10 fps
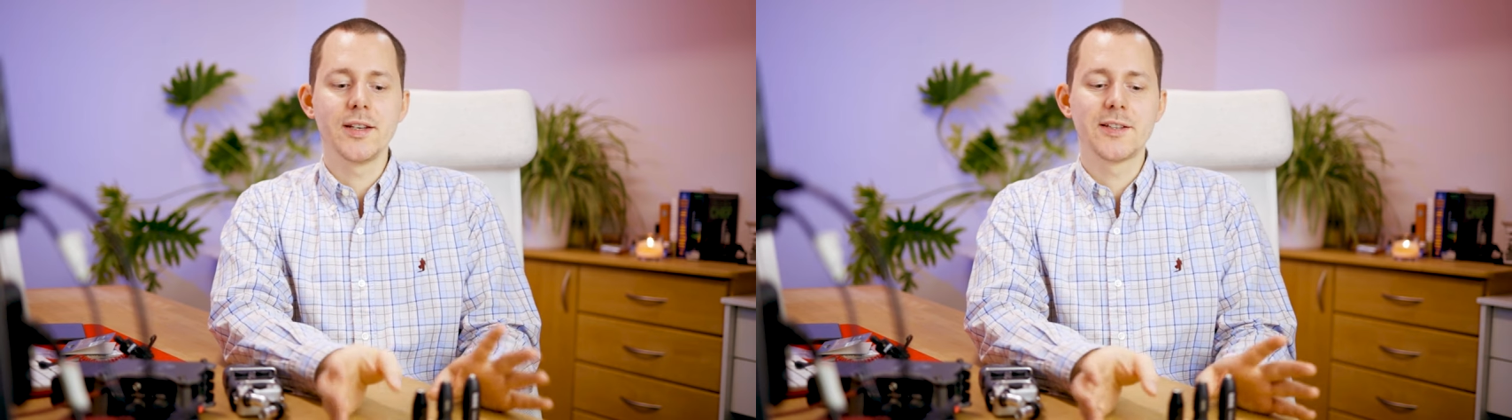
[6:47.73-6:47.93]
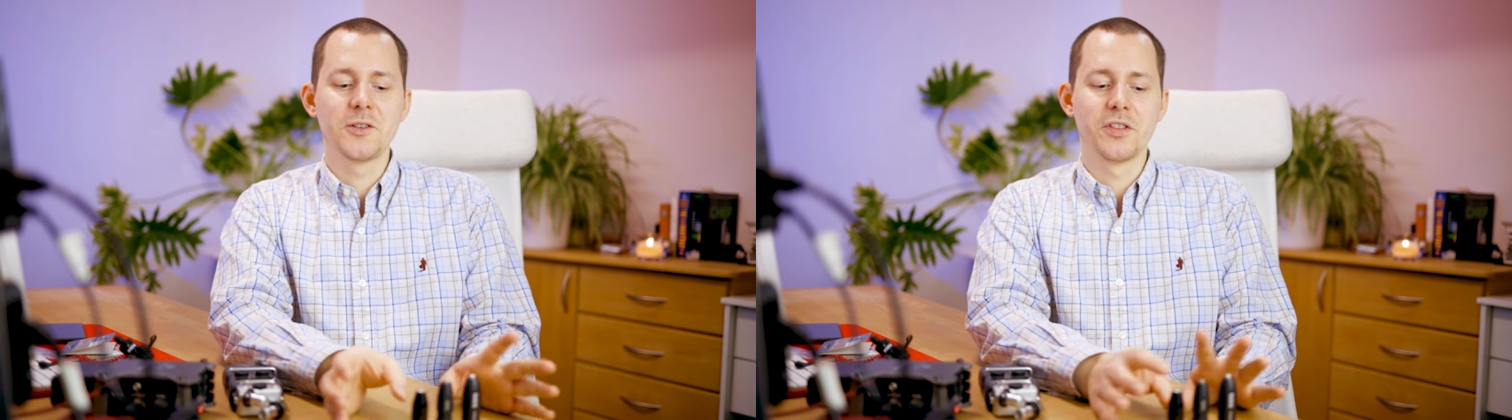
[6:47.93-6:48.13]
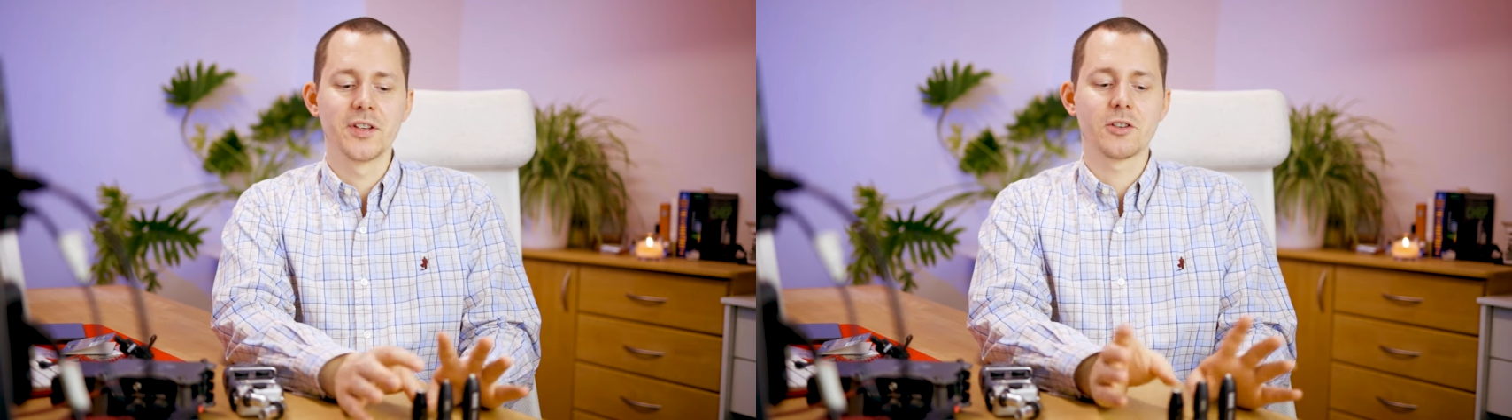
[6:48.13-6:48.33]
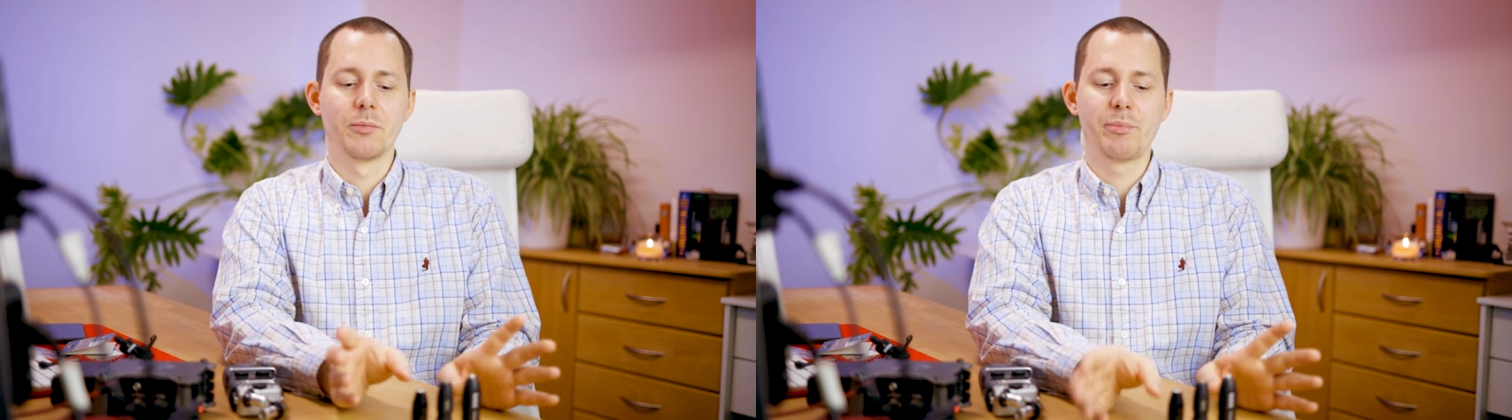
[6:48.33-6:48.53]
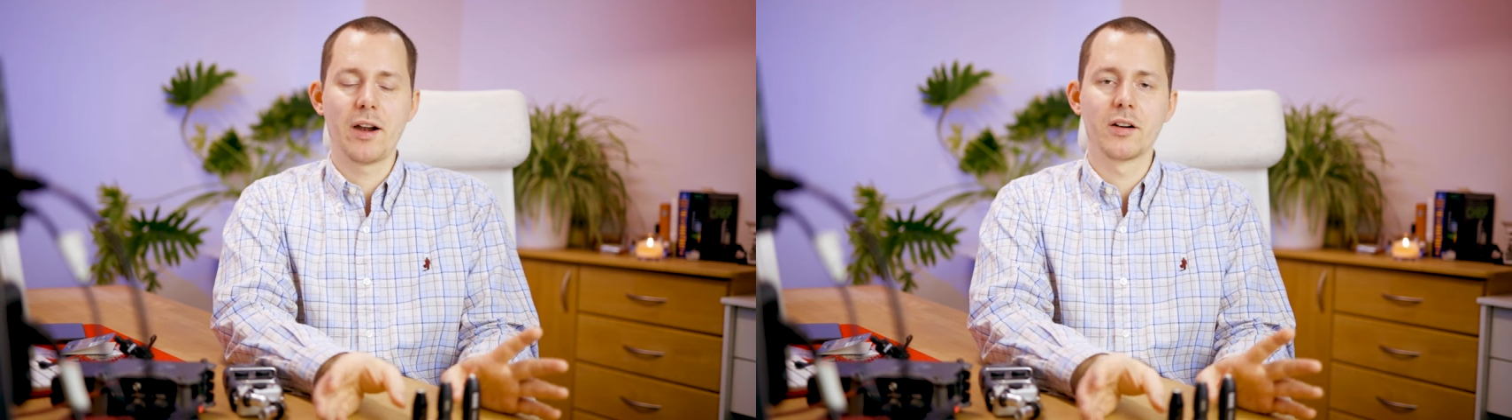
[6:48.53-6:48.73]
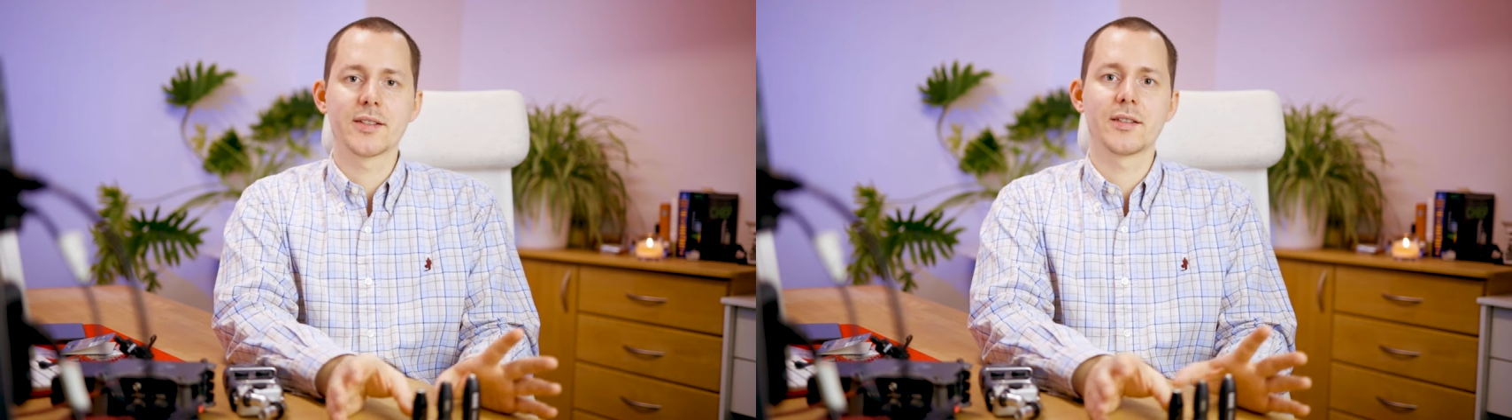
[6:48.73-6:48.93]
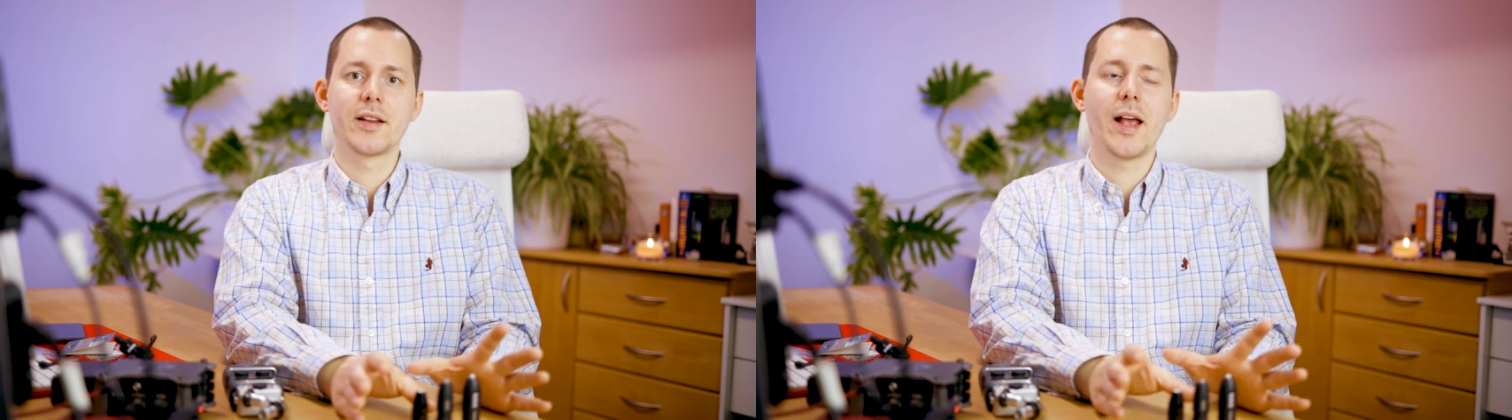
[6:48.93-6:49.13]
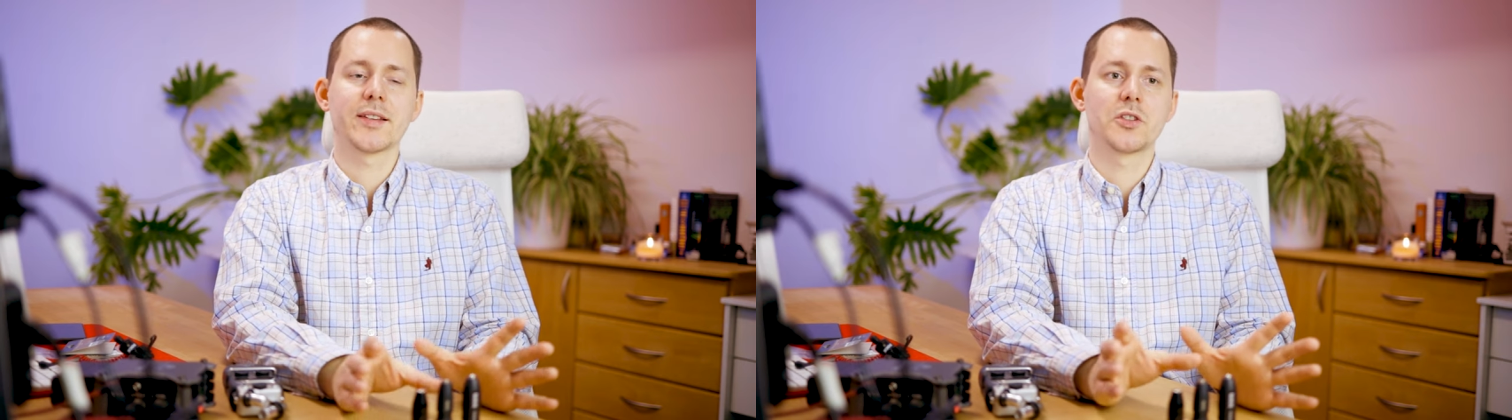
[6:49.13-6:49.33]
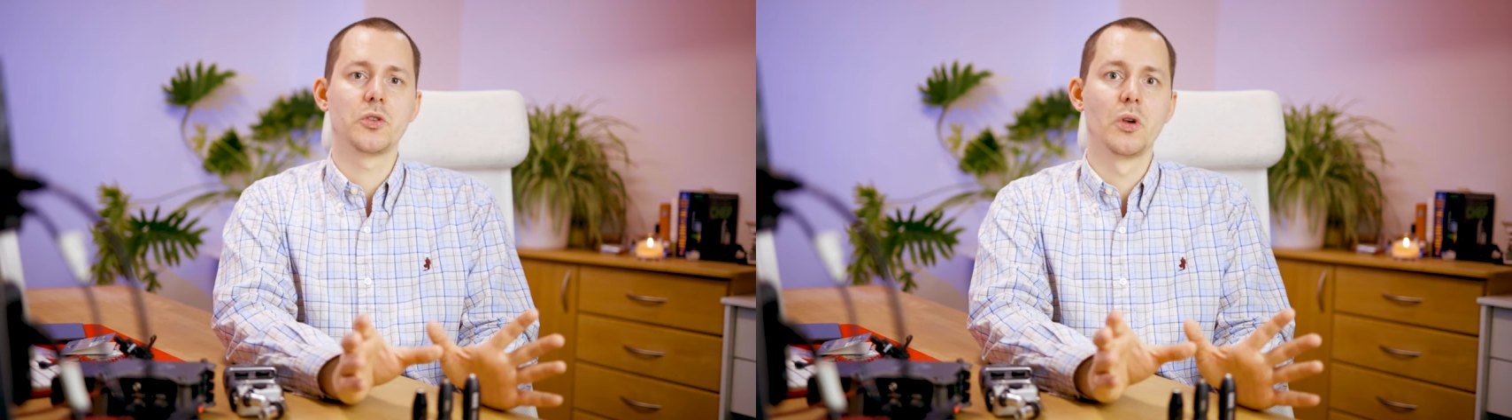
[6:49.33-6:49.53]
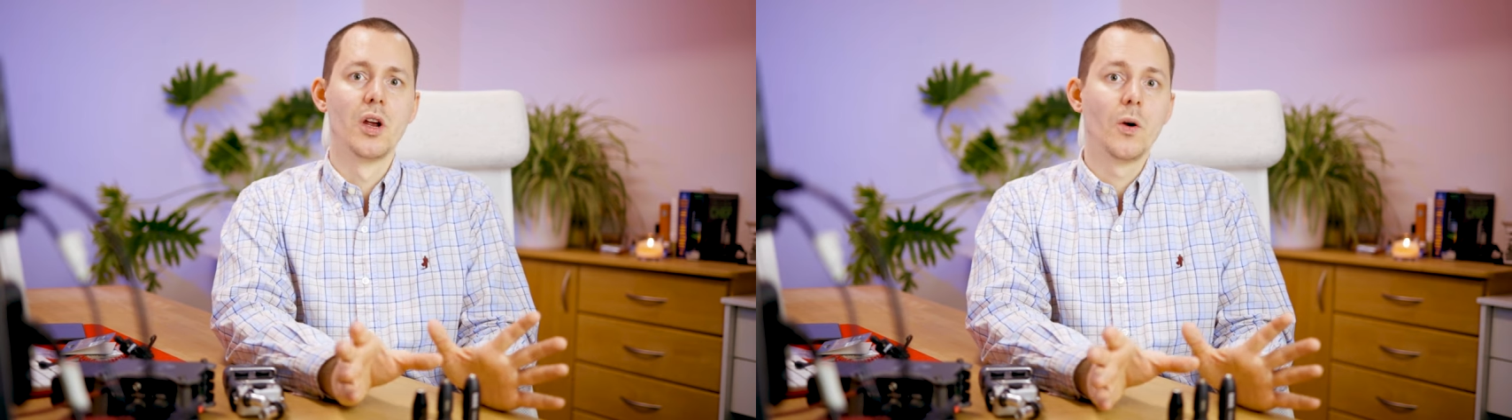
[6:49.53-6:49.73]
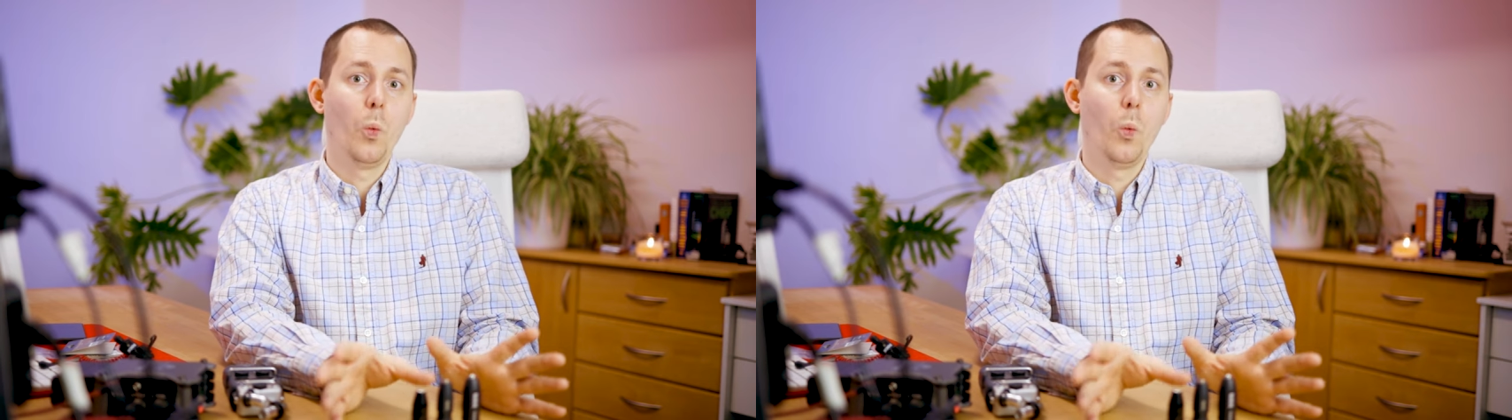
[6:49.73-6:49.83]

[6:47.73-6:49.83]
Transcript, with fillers: into this comparison as to